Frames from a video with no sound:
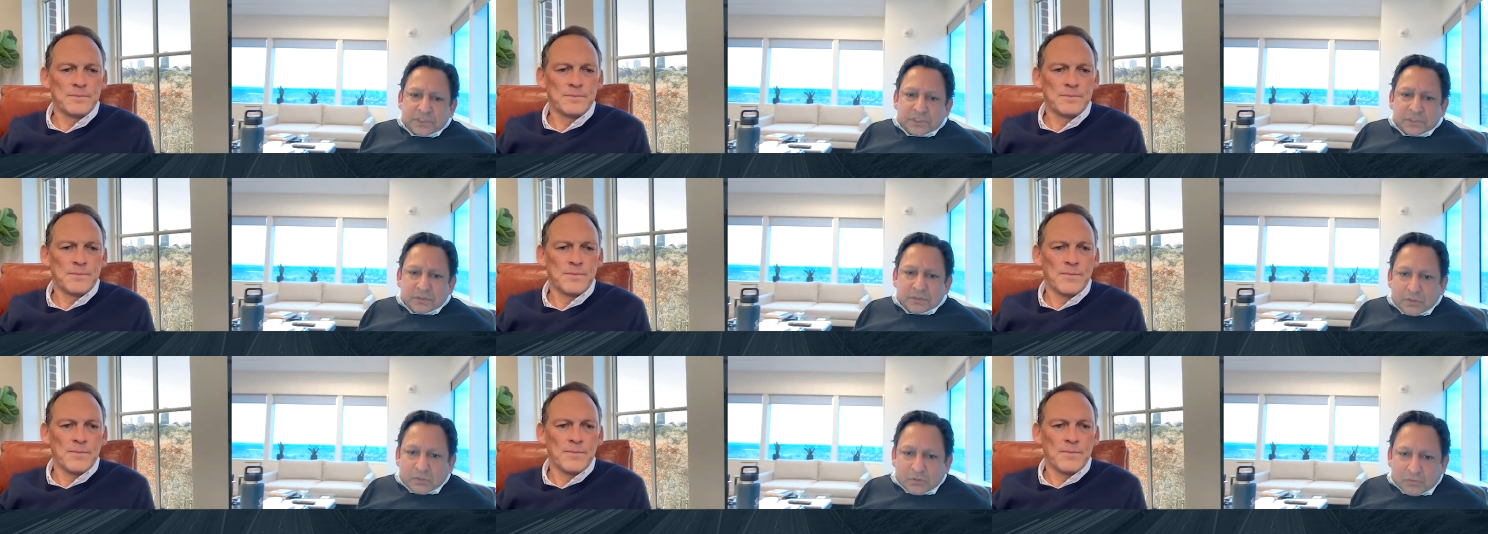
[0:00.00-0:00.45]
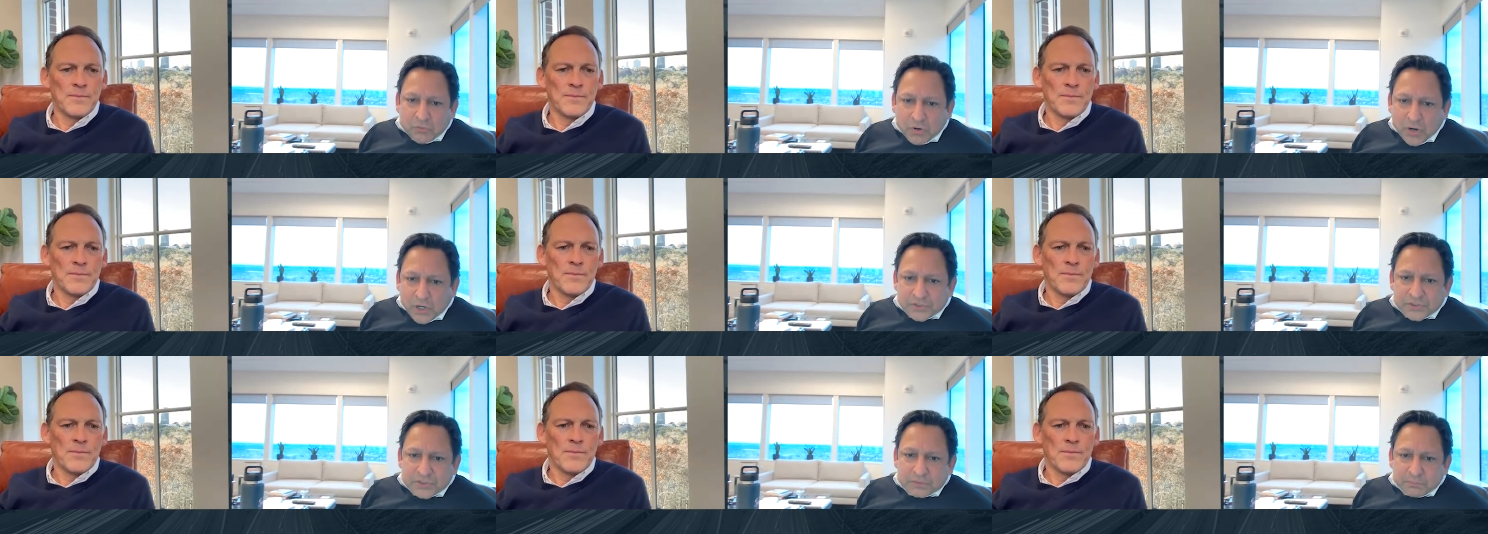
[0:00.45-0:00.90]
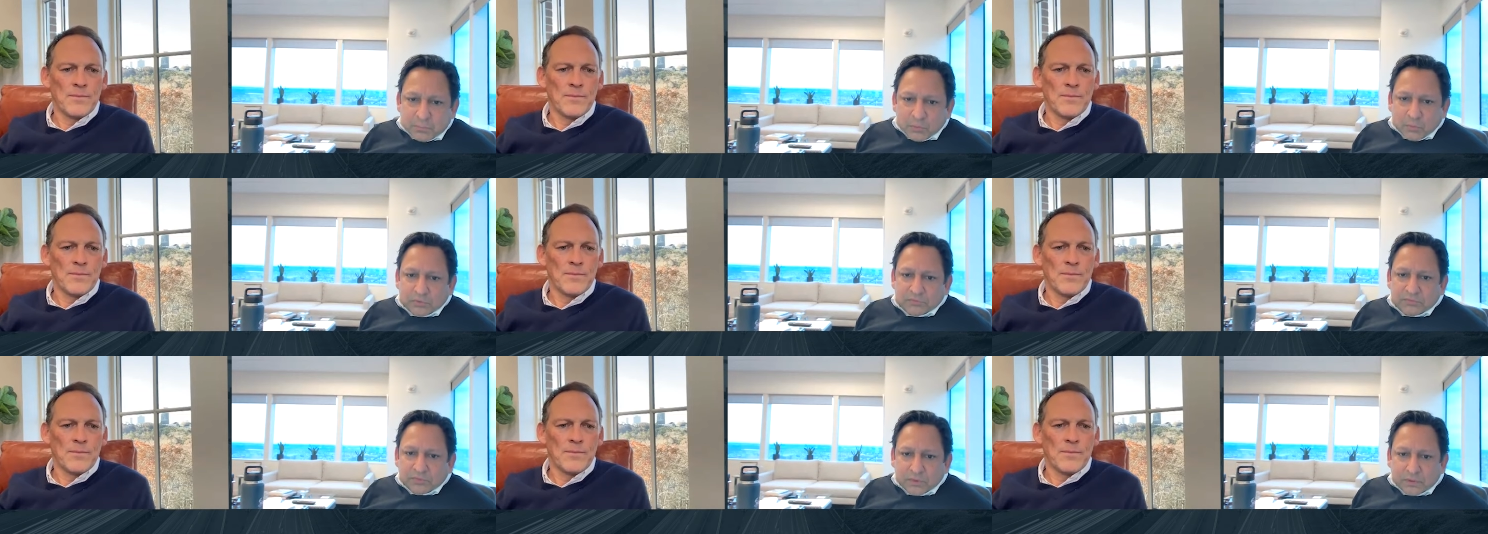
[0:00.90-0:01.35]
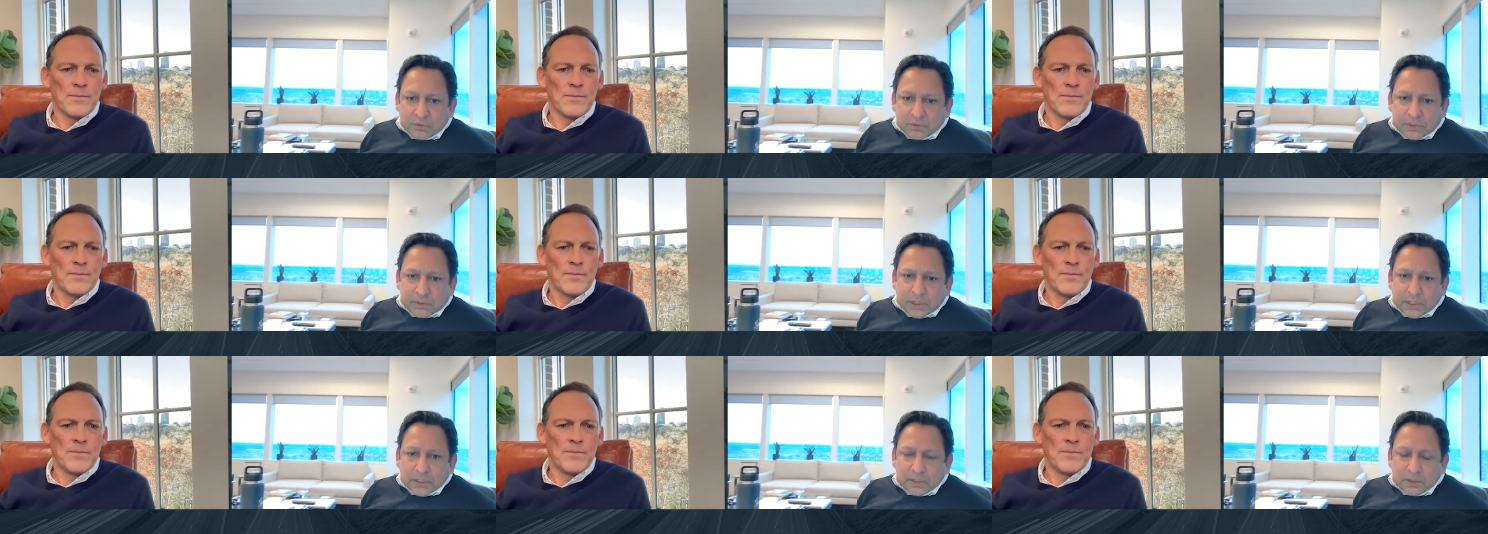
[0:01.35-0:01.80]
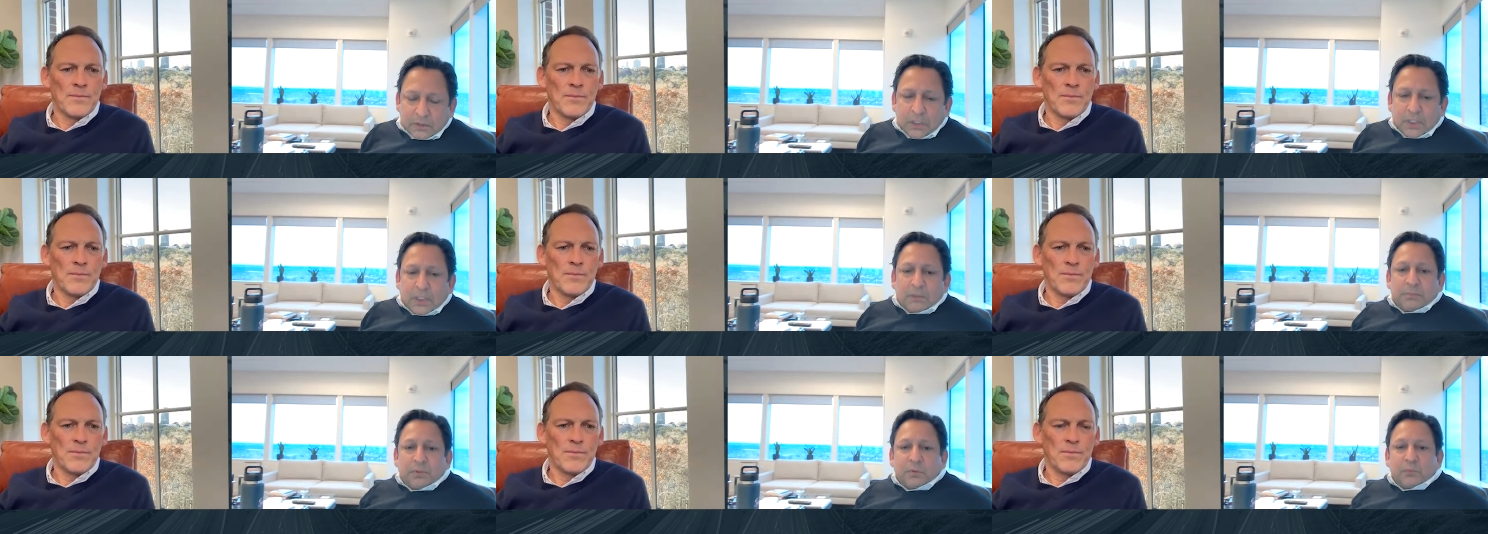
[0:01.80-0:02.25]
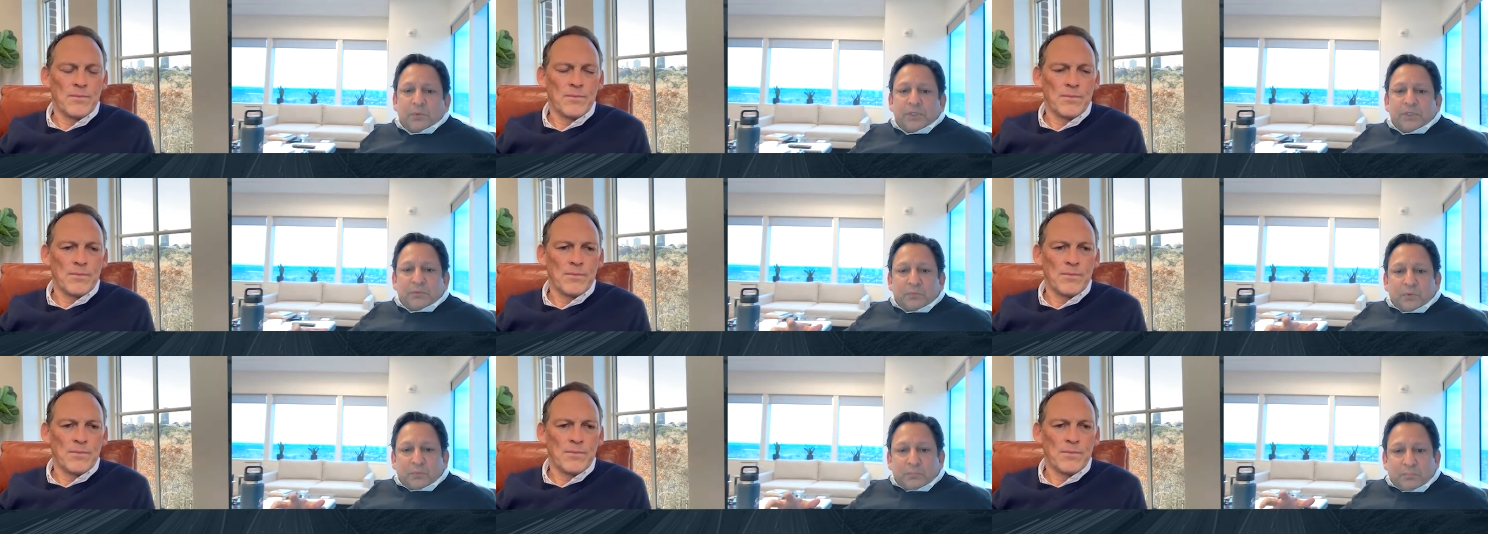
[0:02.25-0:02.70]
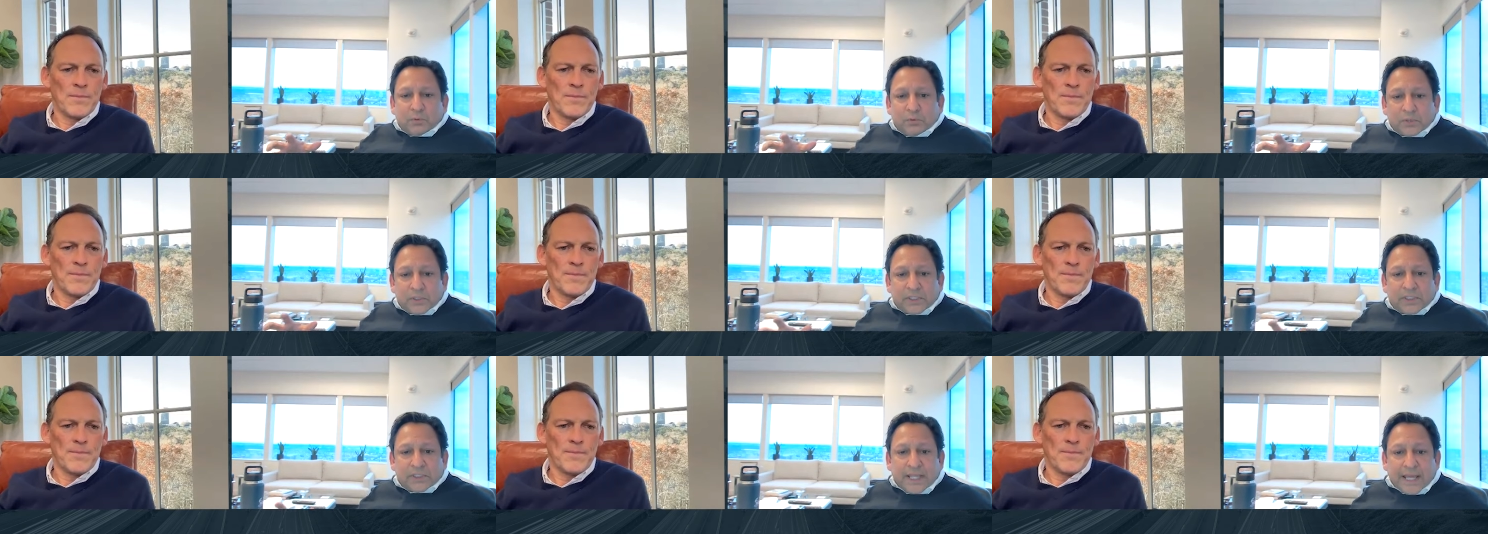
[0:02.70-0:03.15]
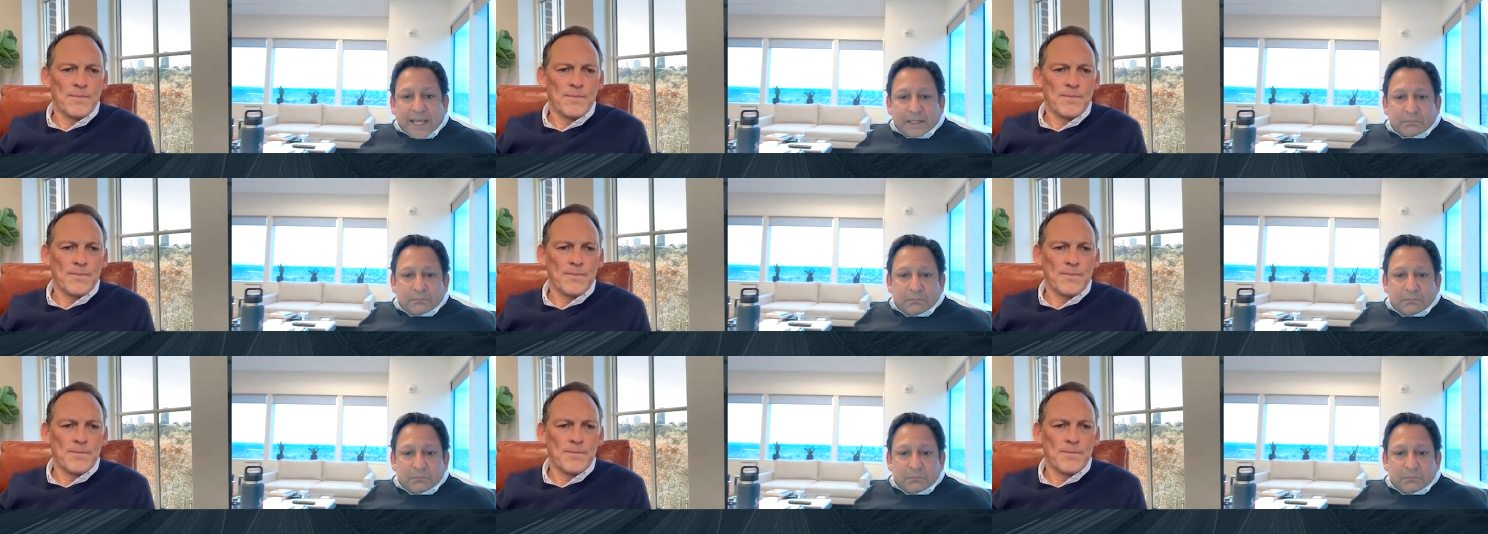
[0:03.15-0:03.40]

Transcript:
Speaker 1: you know, across the portfolio, but when you were pulling that